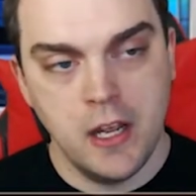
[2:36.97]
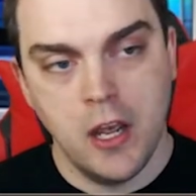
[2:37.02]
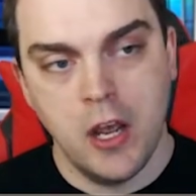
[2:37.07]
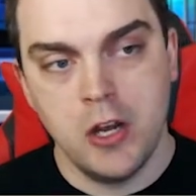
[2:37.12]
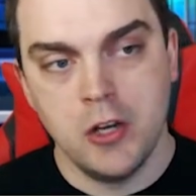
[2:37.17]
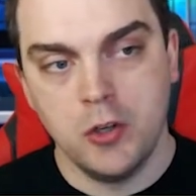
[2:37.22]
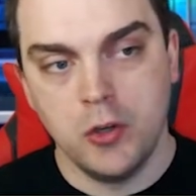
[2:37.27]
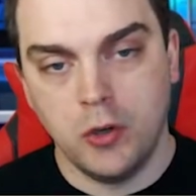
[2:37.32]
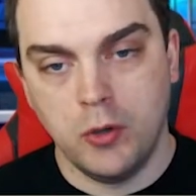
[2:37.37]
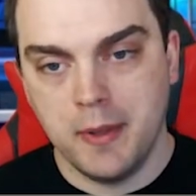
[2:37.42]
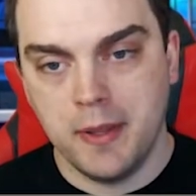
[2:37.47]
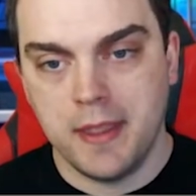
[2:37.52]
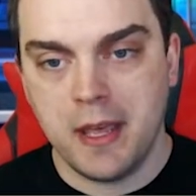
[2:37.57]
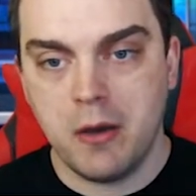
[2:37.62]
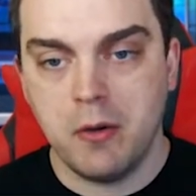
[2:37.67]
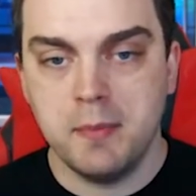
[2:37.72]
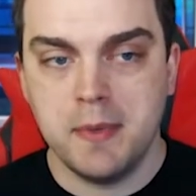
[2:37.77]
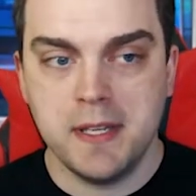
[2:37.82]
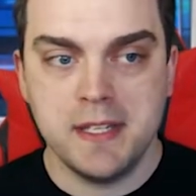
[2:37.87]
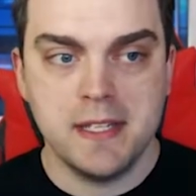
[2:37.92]
Normally that will
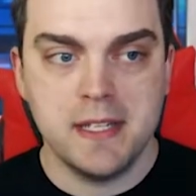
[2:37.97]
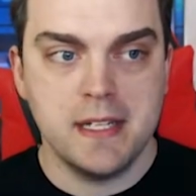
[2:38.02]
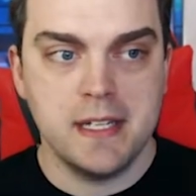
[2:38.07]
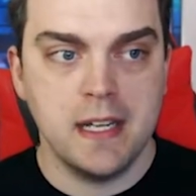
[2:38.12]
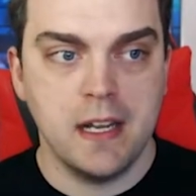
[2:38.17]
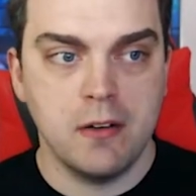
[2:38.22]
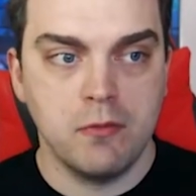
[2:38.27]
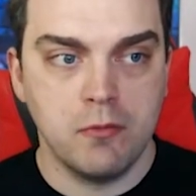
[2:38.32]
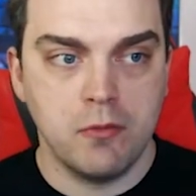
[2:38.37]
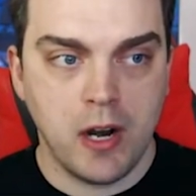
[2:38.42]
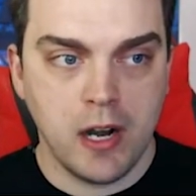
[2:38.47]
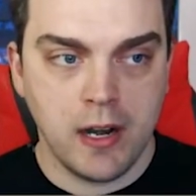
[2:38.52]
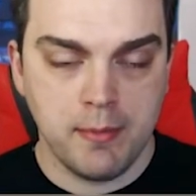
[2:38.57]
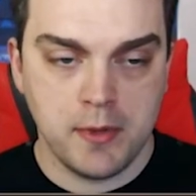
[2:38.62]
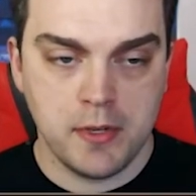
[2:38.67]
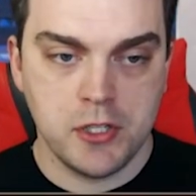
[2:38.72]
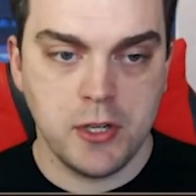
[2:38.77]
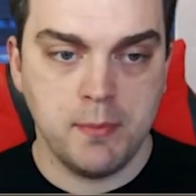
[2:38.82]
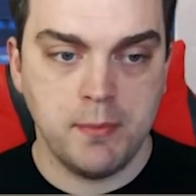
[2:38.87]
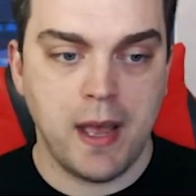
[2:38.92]
be sitting right at the
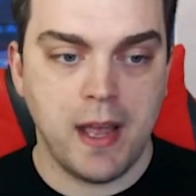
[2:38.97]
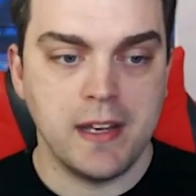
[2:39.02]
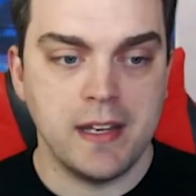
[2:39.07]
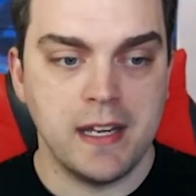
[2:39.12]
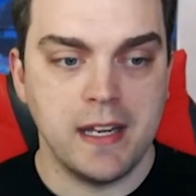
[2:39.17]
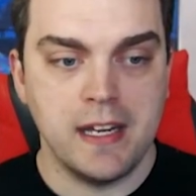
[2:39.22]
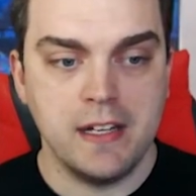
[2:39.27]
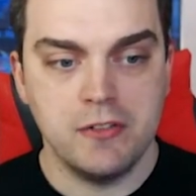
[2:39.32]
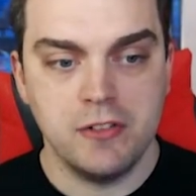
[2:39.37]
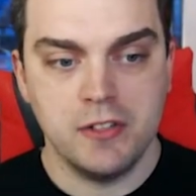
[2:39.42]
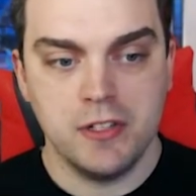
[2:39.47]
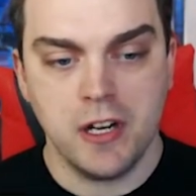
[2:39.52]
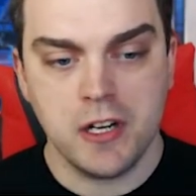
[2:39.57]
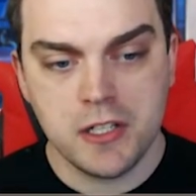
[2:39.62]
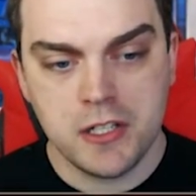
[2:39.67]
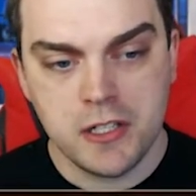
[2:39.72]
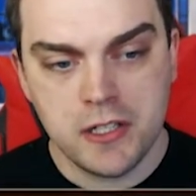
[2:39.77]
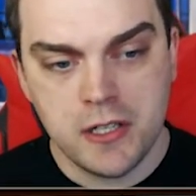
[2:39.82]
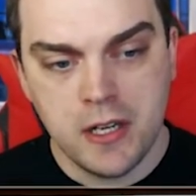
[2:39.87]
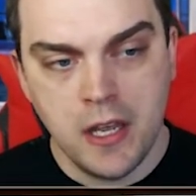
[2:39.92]
top under
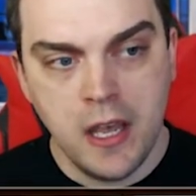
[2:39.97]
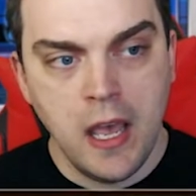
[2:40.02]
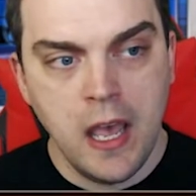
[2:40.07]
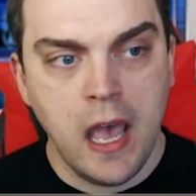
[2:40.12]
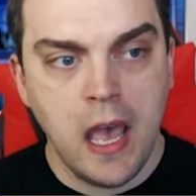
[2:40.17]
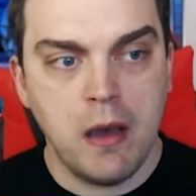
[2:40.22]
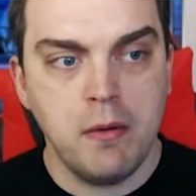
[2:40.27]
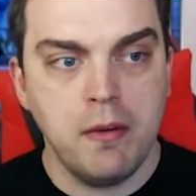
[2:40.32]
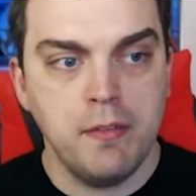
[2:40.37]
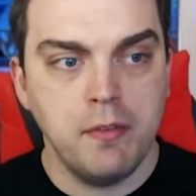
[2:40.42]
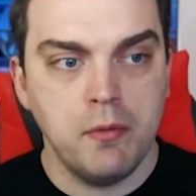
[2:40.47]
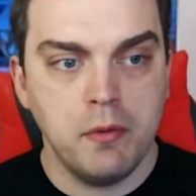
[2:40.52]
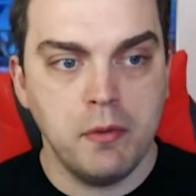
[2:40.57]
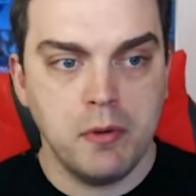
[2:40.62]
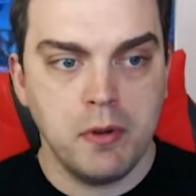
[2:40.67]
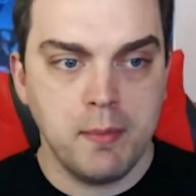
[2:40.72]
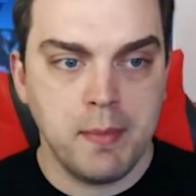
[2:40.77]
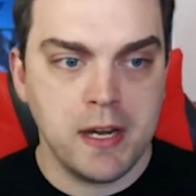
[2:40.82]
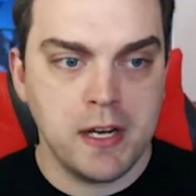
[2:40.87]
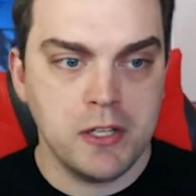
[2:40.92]
introduction. However, we want to
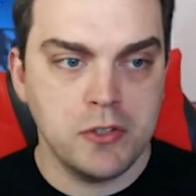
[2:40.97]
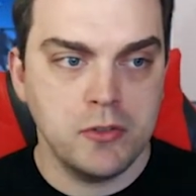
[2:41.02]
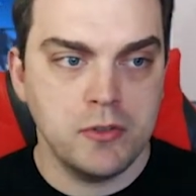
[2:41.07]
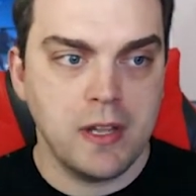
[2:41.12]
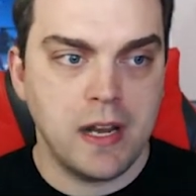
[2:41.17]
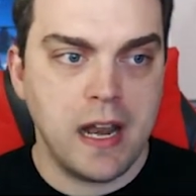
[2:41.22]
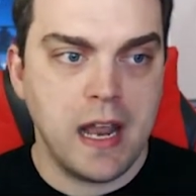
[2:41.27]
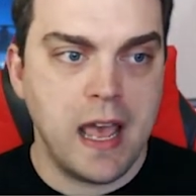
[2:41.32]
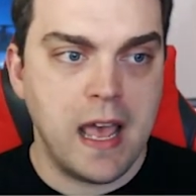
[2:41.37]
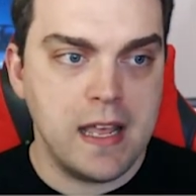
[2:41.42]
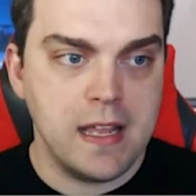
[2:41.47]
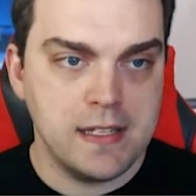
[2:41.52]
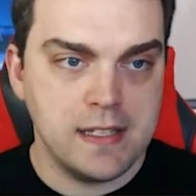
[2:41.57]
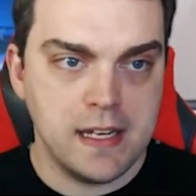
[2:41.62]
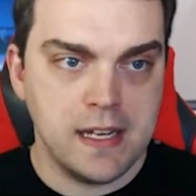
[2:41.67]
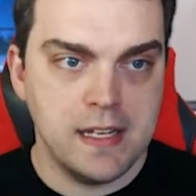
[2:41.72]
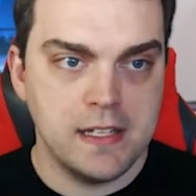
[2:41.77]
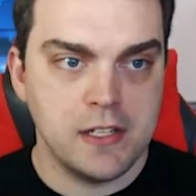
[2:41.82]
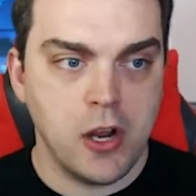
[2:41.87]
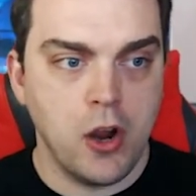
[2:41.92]
make sure that has
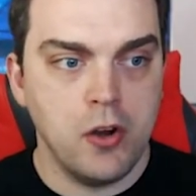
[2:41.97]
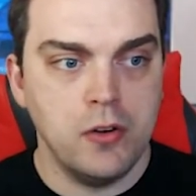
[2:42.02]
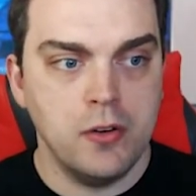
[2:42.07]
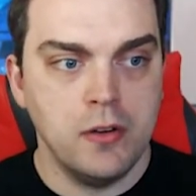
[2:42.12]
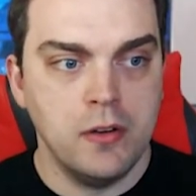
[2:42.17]
its own